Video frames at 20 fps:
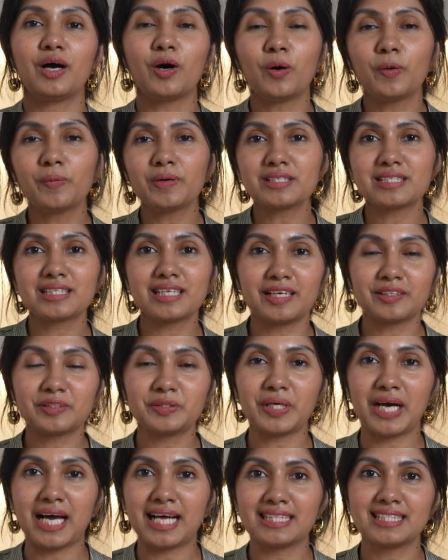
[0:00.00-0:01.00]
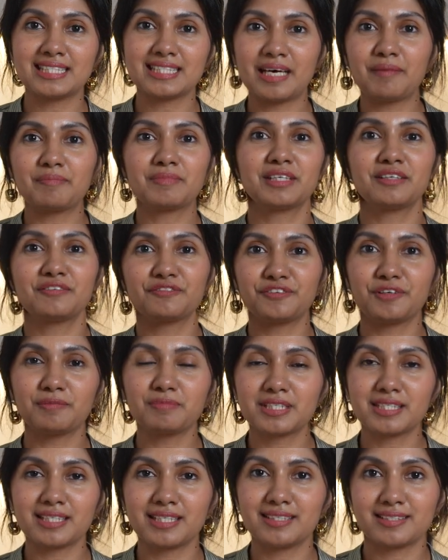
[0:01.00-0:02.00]
always like to add something from
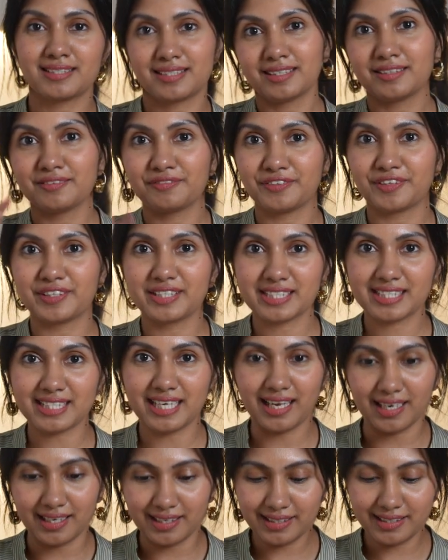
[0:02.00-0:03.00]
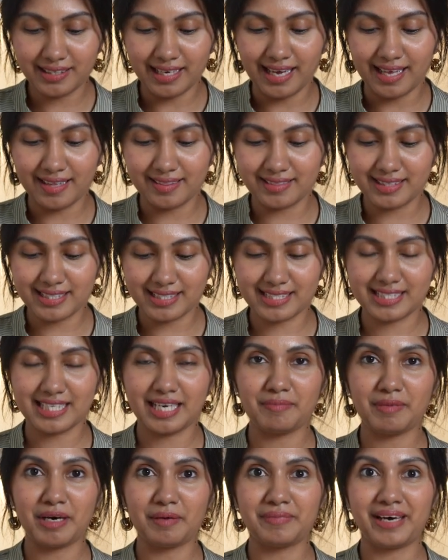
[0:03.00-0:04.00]
season for a salad, and this
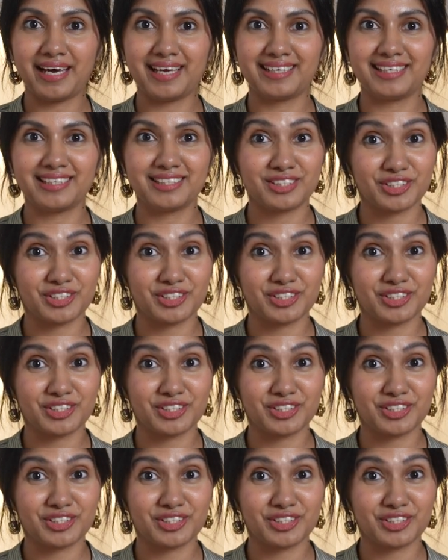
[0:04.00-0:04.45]
time I'm adding